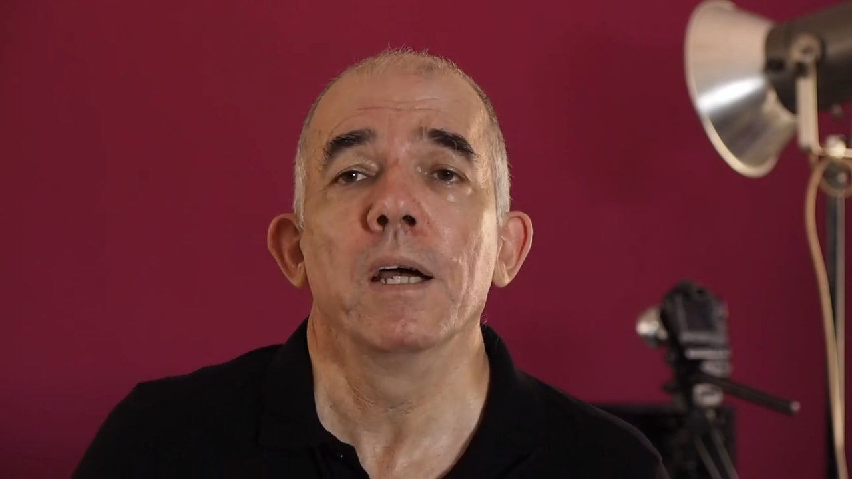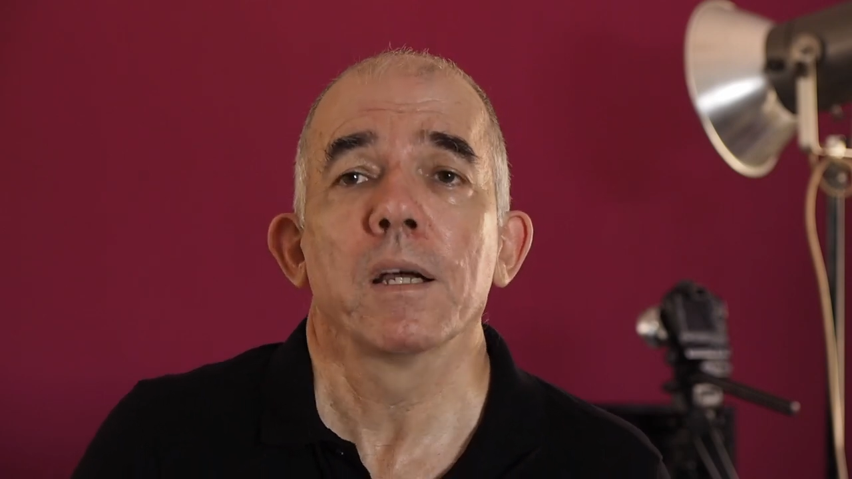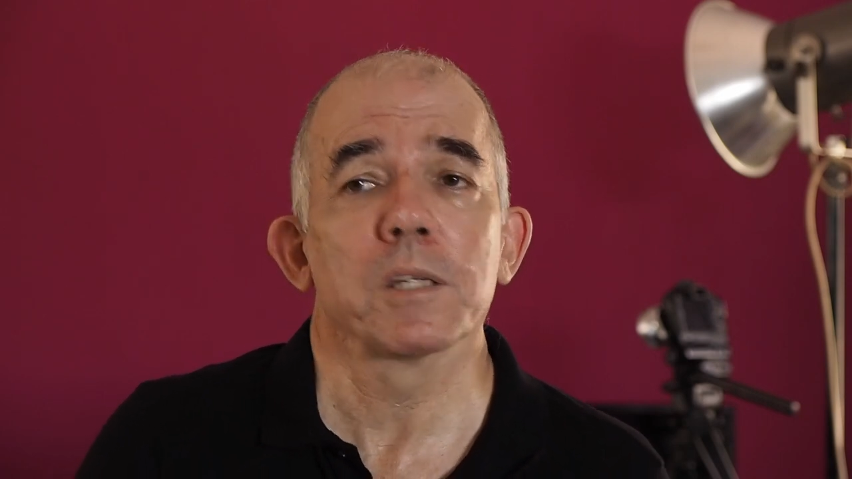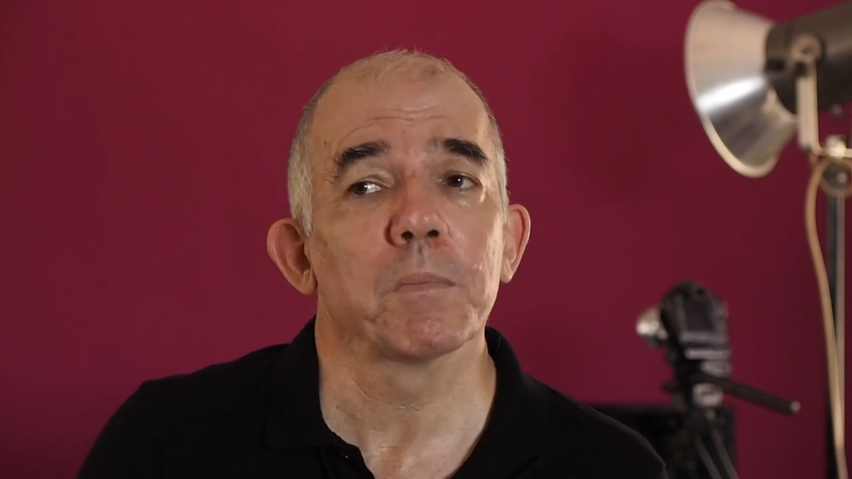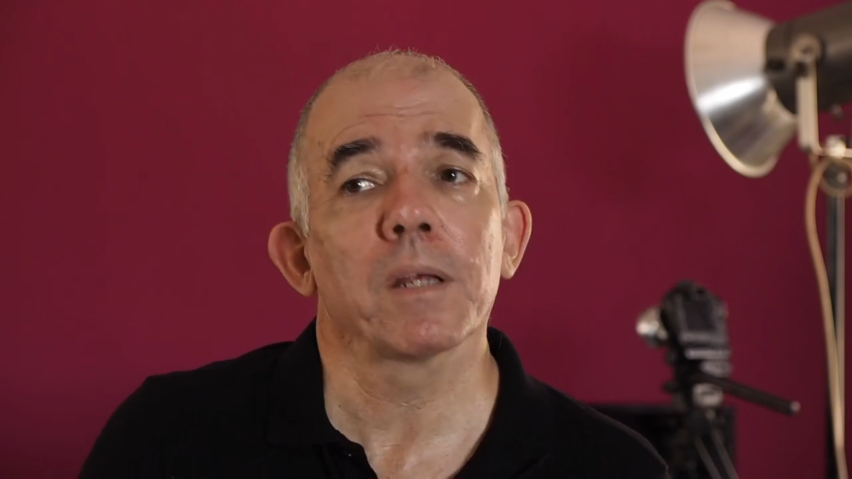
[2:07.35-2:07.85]

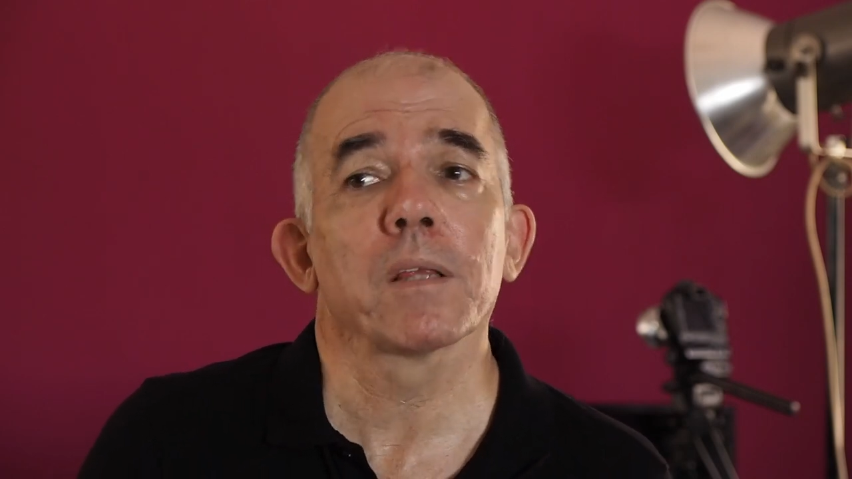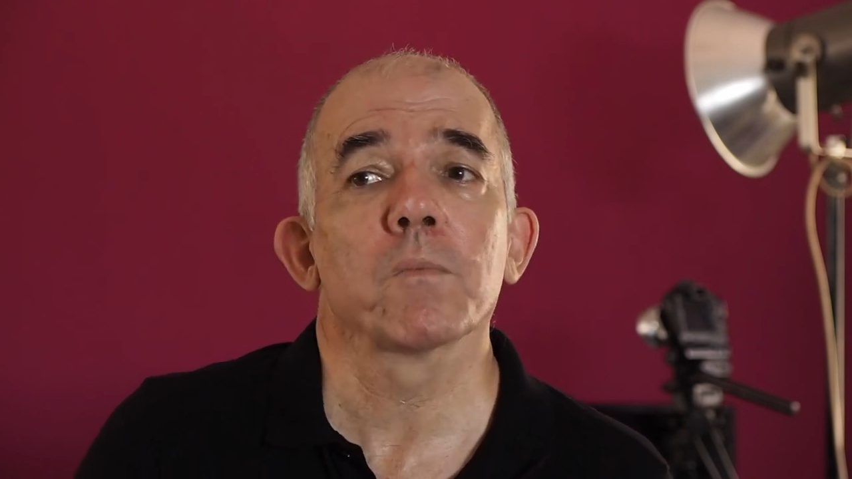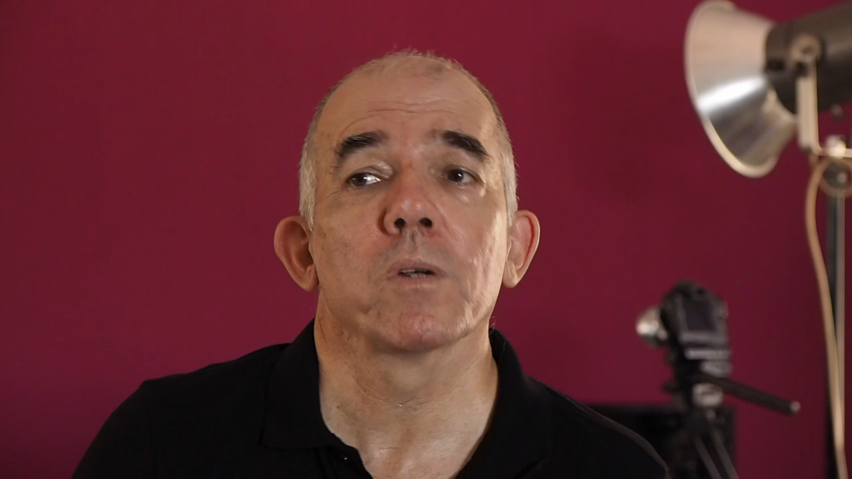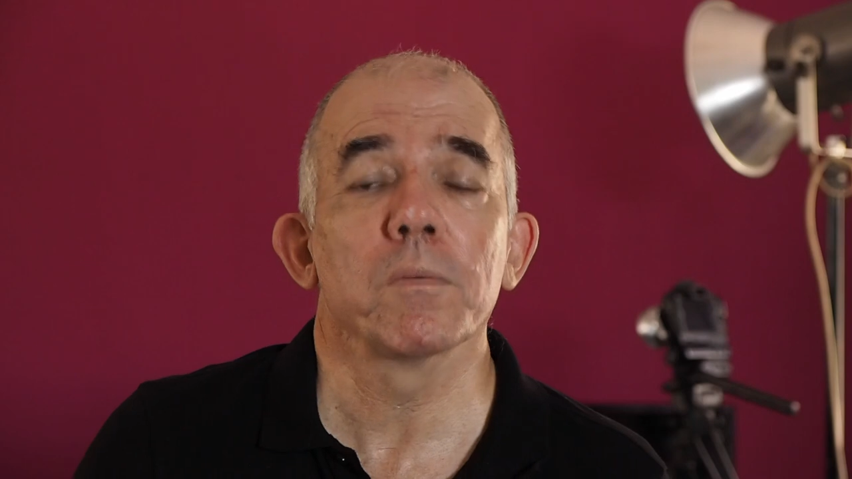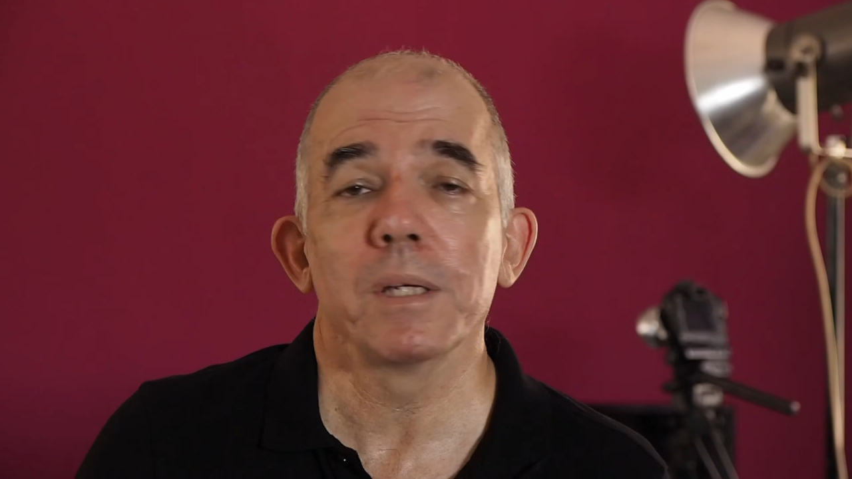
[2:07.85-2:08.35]
because many of them
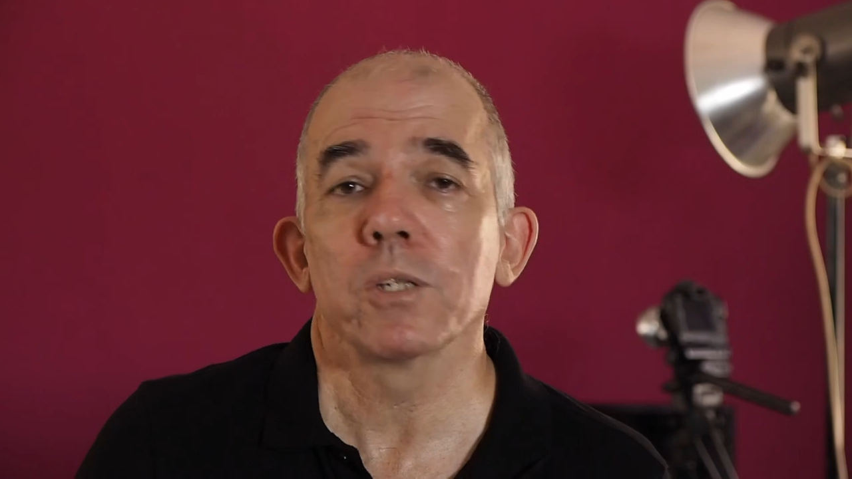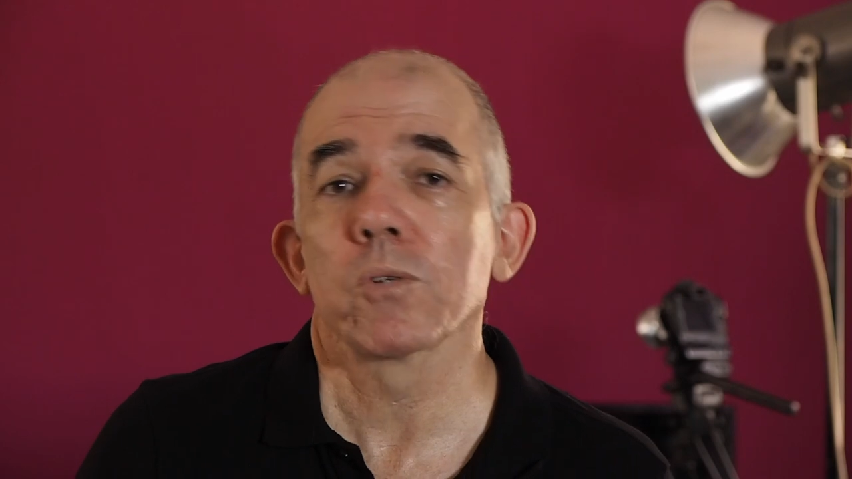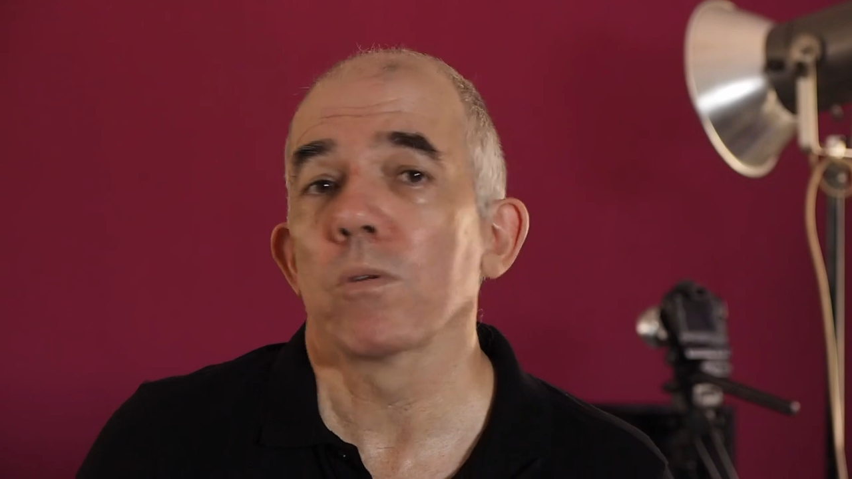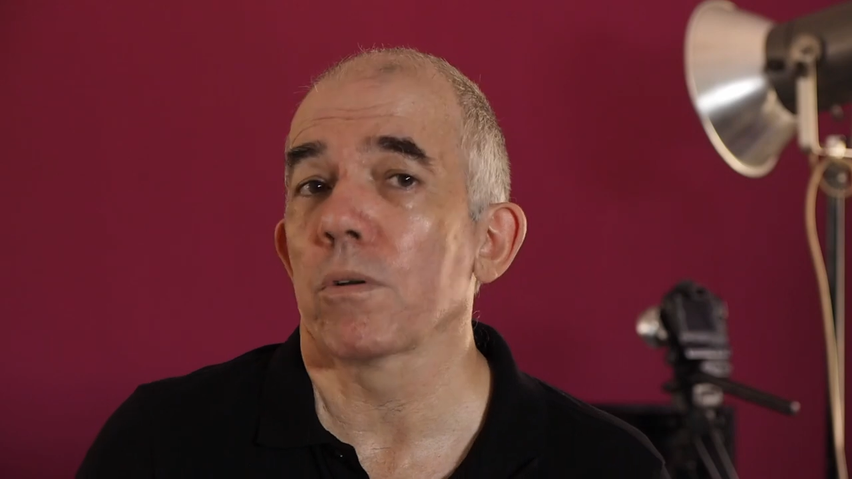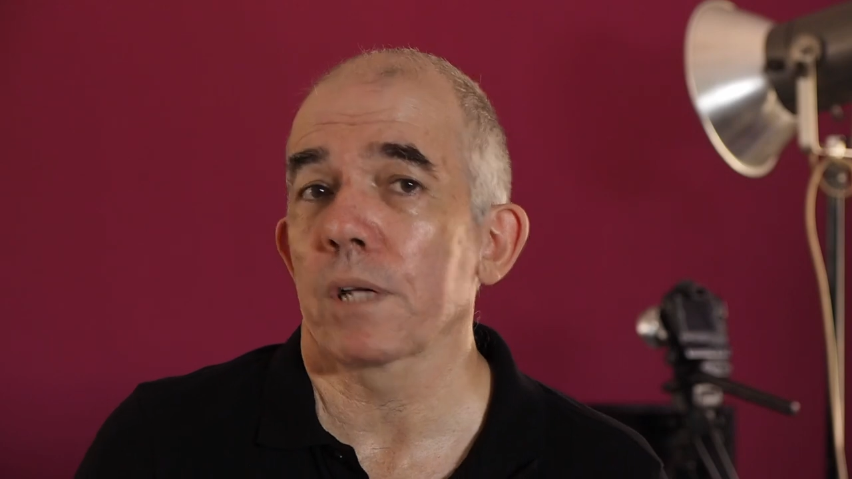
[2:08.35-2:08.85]
will have been
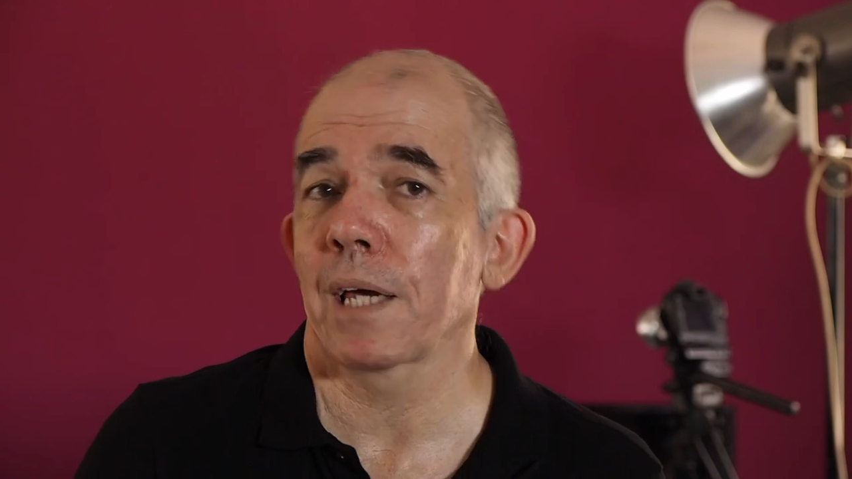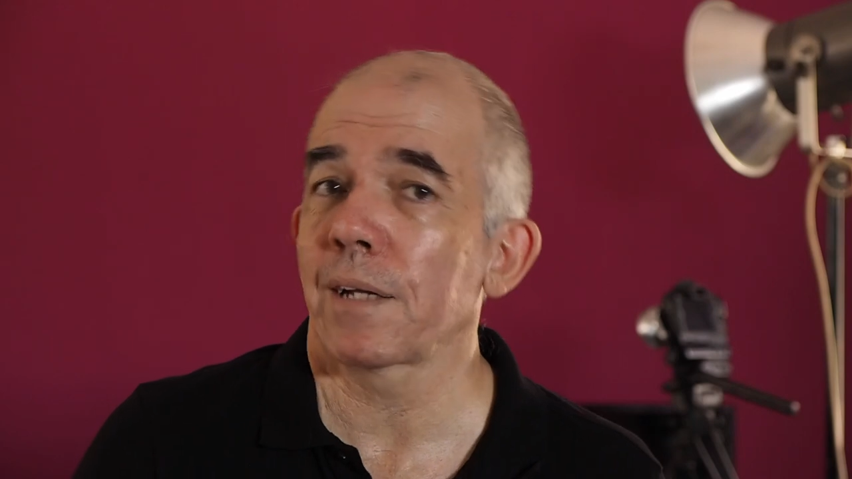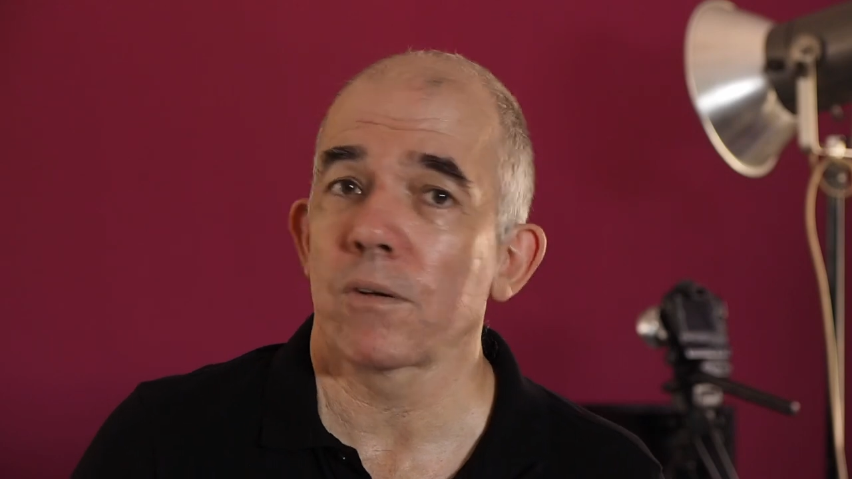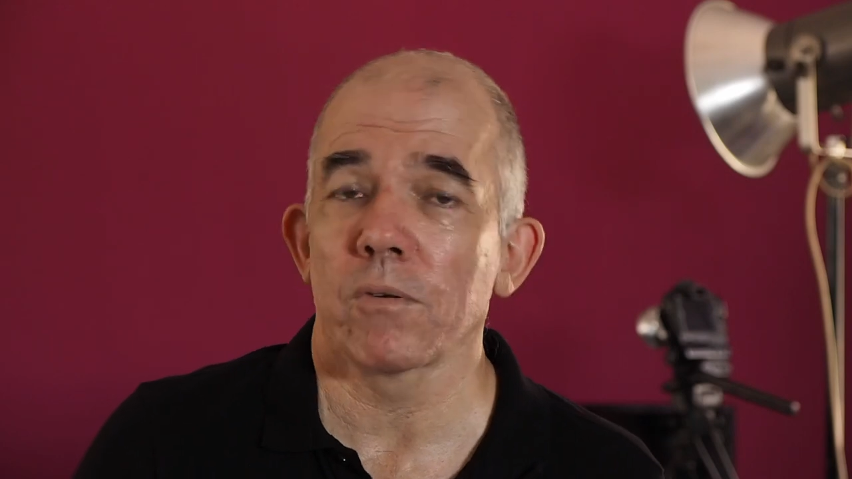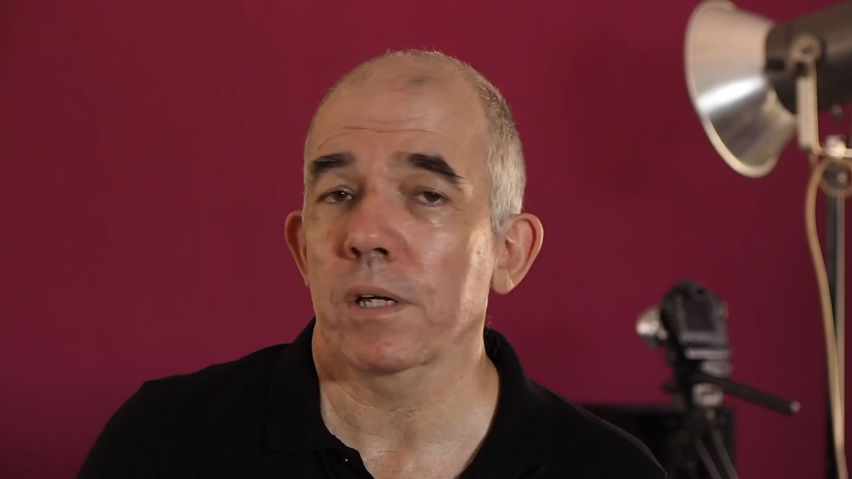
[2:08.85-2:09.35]
schooled on
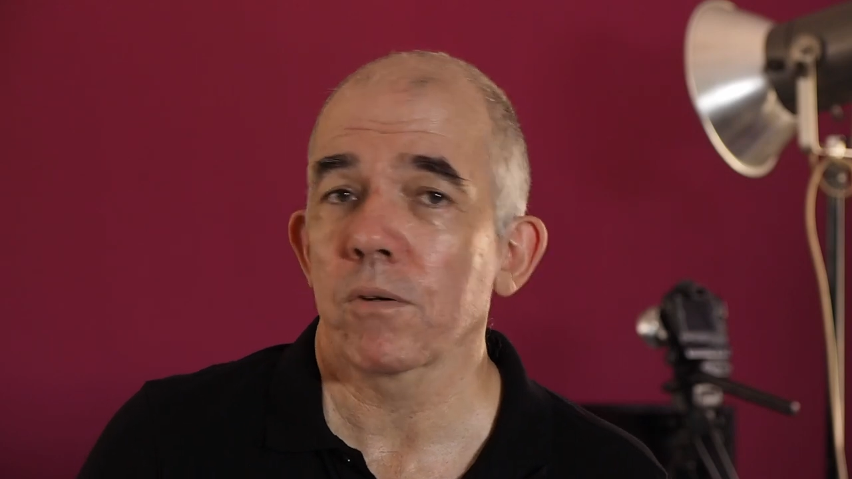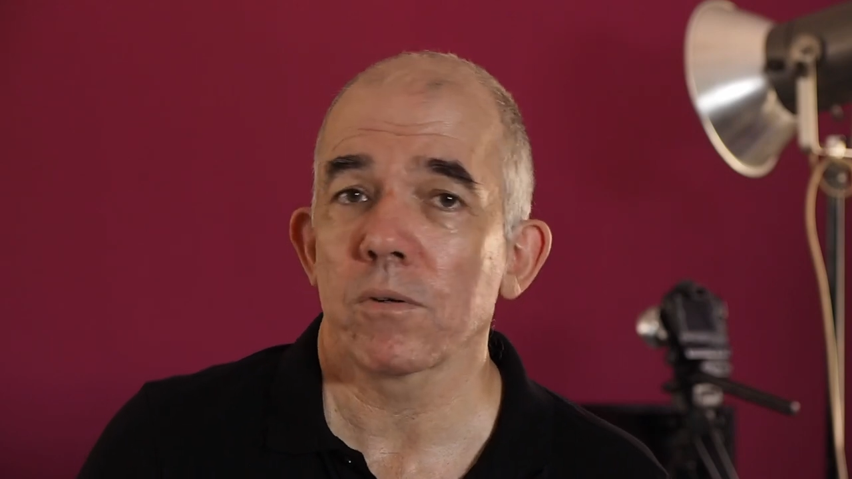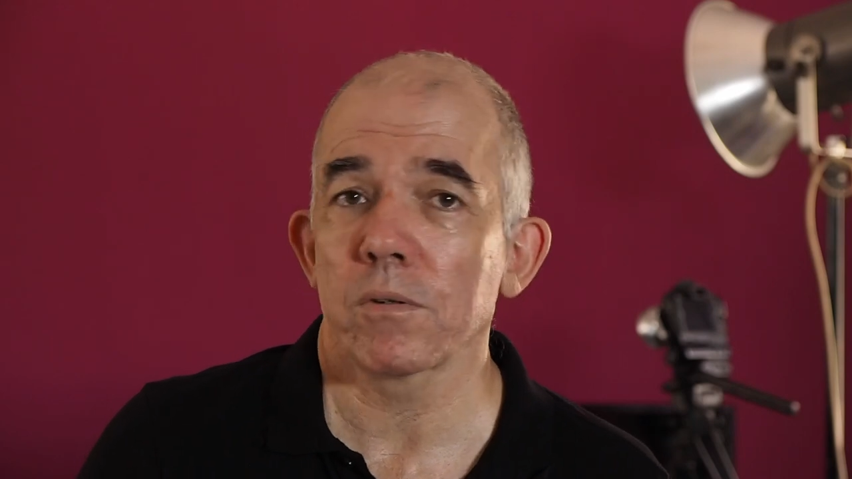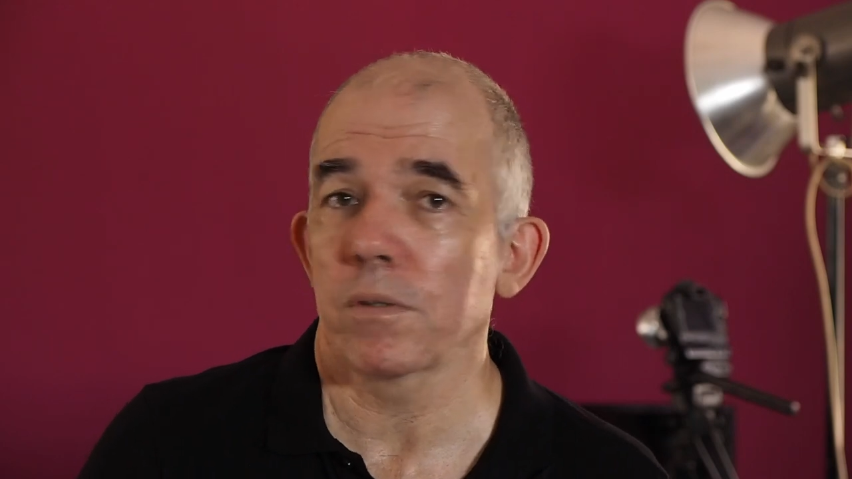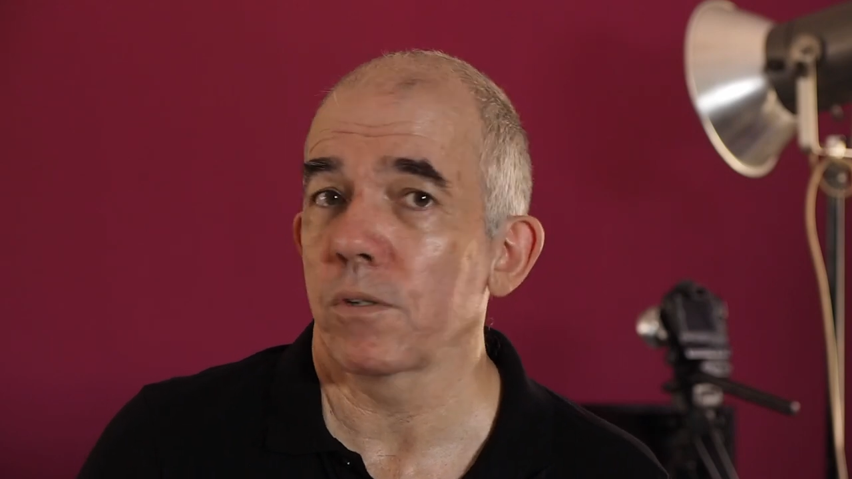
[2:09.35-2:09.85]
Canon or Nikon,